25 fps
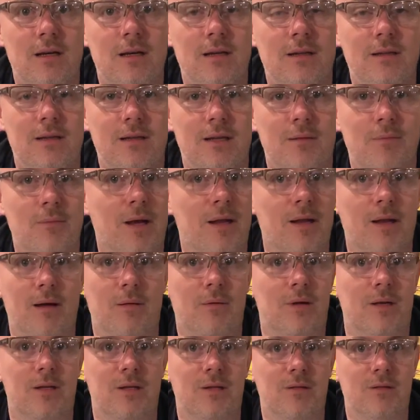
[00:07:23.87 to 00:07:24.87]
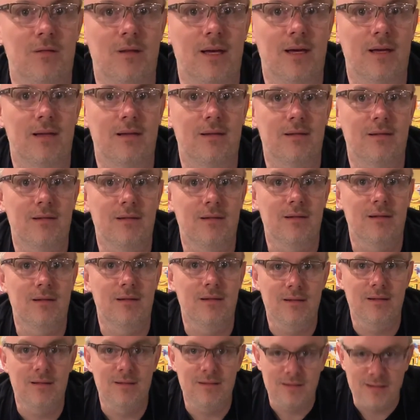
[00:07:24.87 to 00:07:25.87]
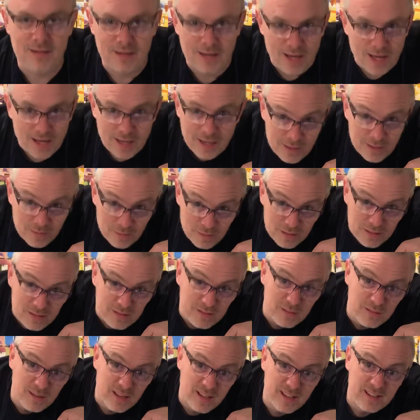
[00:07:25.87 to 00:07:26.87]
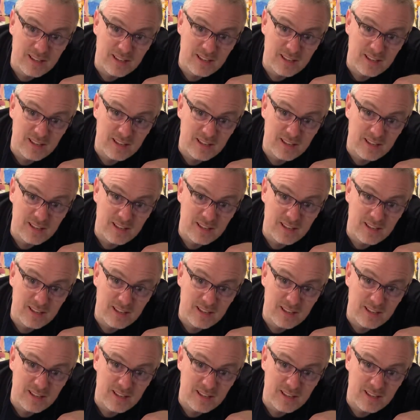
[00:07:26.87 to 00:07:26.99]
They might not want to do that. They're not going to want to do that.